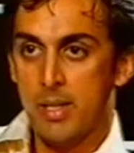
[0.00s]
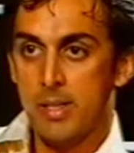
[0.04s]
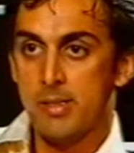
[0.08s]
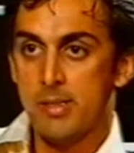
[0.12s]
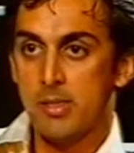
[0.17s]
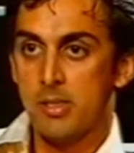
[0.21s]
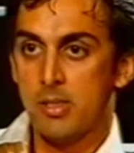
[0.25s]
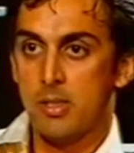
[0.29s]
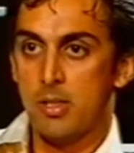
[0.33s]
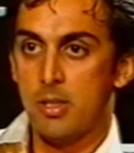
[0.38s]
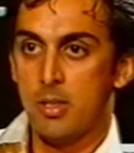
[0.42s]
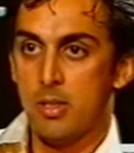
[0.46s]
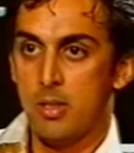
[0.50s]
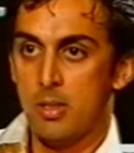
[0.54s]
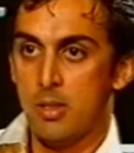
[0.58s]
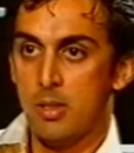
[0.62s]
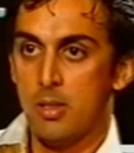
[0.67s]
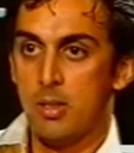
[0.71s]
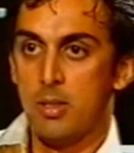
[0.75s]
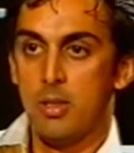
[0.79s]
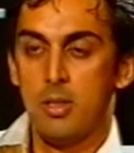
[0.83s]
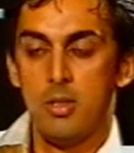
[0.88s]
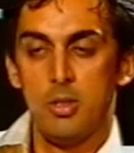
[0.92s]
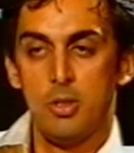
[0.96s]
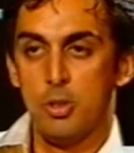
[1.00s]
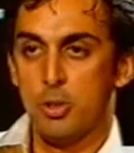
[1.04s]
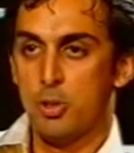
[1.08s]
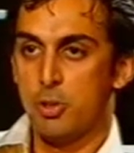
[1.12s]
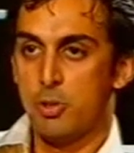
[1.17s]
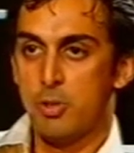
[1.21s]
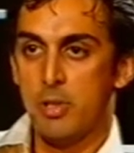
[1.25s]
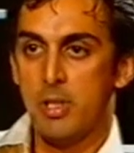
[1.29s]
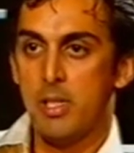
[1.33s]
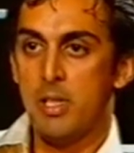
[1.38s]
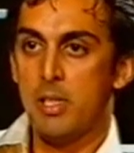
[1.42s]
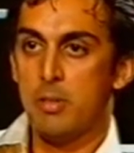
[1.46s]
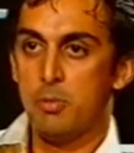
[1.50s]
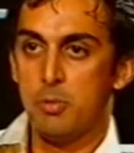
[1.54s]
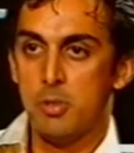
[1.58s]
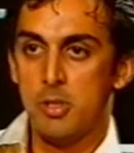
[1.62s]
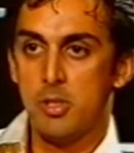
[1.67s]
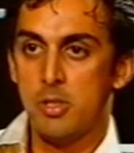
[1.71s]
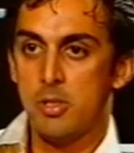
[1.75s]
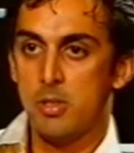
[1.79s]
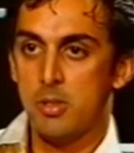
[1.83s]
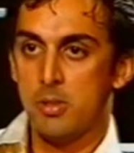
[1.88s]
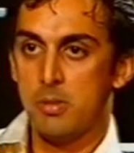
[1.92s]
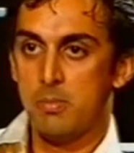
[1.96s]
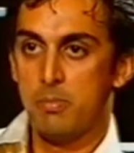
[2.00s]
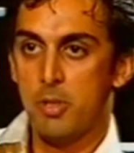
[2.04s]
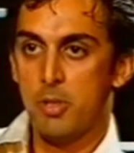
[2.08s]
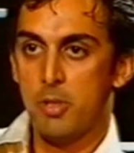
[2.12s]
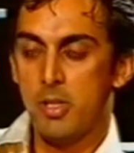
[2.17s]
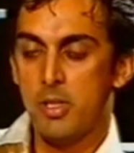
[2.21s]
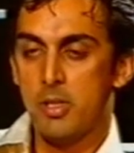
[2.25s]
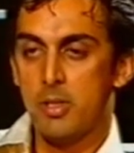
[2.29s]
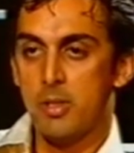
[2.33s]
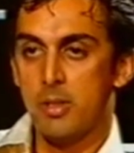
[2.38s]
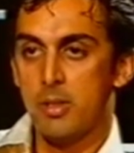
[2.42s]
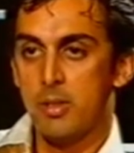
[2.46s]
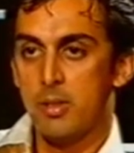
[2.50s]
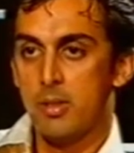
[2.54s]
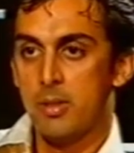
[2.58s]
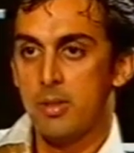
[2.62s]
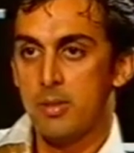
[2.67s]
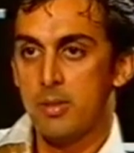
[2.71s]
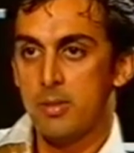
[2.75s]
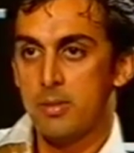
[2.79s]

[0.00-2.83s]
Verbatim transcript: against uh, Australia. the highlight brilliant. many